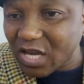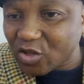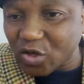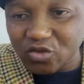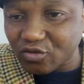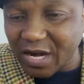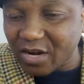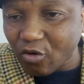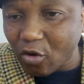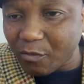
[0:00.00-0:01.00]
so it's
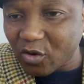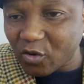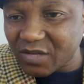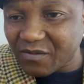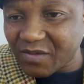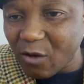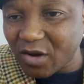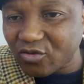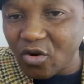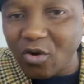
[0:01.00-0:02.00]
already wrong, because if that
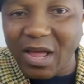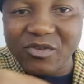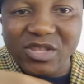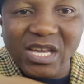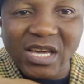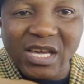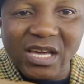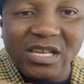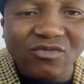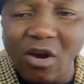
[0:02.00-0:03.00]
one's wrong, everything
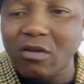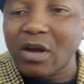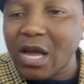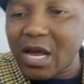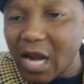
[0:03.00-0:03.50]
is wrong.